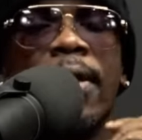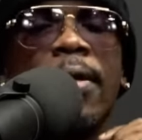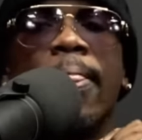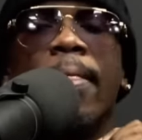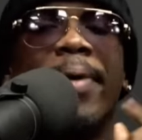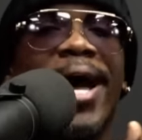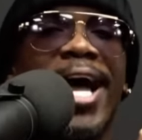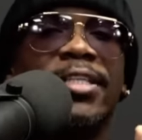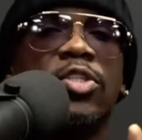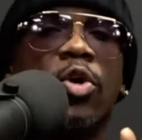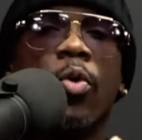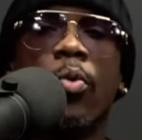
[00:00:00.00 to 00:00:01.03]
but I
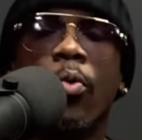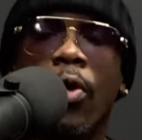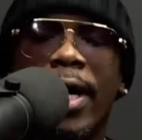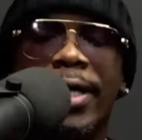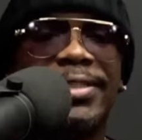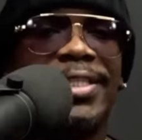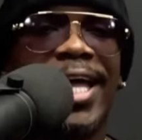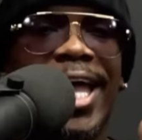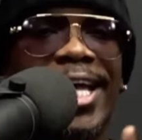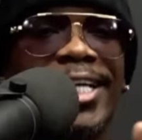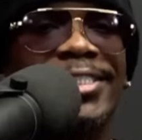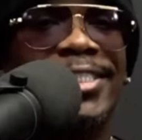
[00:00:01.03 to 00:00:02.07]
don't want a
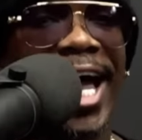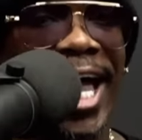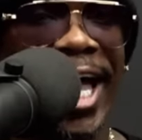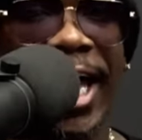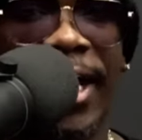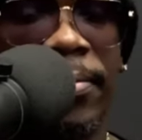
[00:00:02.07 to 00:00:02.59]
dime.